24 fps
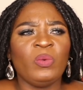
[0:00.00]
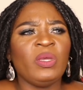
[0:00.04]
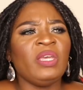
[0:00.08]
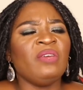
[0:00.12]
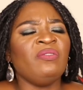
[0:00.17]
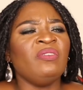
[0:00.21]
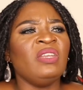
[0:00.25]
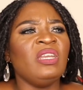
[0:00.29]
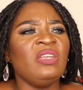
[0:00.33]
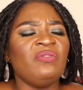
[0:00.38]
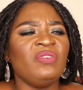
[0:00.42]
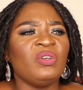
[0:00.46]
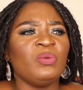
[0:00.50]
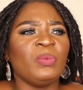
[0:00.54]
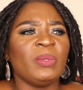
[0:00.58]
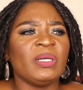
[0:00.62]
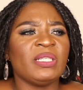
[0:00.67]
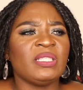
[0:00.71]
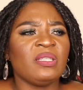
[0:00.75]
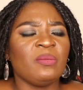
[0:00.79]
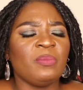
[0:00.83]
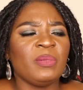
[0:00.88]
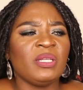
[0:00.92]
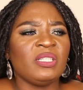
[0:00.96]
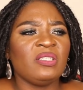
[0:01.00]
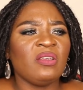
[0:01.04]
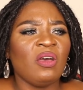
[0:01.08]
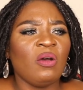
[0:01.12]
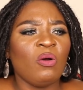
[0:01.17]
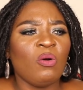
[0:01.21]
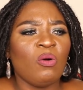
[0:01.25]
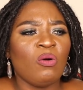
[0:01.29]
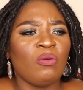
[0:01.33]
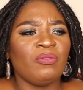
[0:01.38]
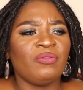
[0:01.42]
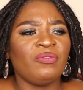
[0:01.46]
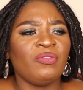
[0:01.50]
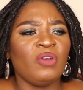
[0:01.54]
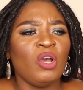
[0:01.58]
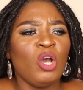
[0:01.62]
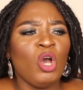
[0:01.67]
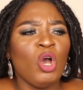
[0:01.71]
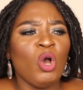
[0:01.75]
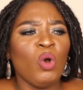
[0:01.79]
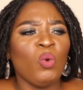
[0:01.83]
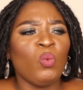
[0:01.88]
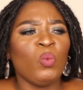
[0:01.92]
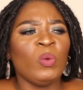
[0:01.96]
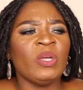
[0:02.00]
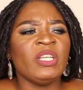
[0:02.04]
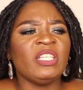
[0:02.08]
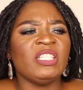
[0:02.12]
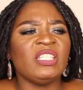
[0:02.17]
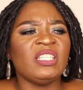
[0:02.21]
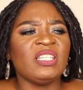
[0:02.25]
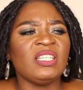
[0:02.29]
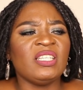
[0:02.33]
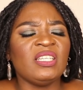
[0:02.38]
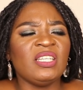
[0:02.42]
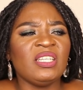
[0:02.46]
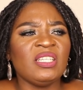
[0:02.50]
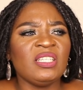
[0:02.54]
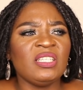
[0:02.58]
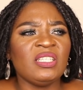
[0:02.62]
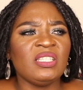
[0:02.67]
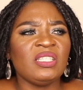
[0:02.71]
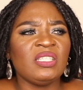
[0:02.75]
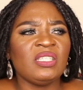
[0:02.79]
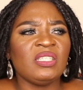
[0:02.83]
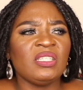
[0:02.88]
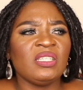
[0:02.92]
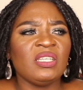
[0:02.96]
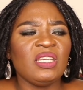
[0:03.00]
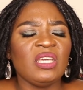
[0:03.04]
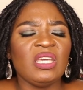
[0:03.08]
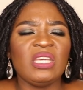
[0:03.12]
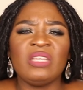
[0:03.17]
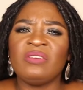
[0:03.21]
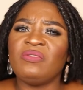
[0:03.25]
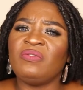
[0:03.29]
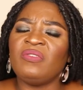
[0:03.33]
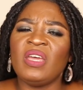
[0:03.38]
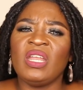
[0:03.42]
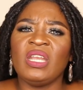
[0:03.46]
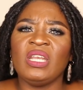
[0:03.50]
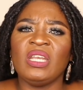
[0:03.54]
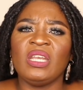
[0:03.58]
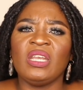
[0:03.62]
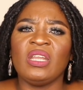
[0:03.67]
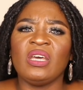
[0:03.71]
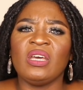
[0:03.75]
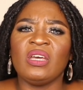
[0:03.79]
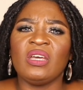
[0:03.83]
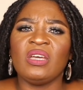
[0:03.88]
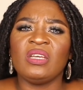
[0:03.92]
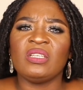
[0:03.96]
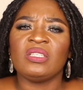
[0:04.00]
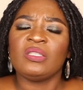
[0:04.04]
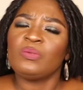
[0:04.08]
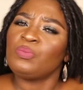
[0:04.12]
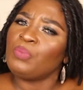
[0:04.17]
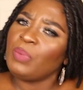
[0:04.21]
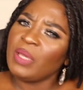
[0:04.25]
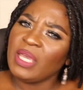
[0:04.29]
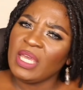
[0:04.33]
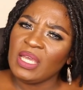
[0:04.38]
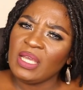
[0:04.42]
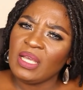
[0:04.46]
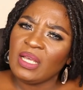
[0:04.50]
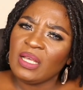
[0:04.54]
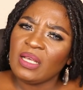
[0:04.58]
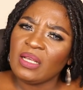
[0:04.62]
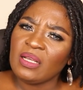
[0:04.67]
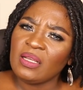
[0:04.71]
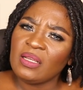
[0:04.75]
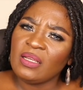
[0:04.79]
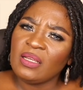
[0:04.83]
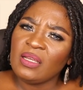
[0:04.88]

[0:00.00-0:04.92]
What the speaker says: Even if it was a matter of we didn't even speak,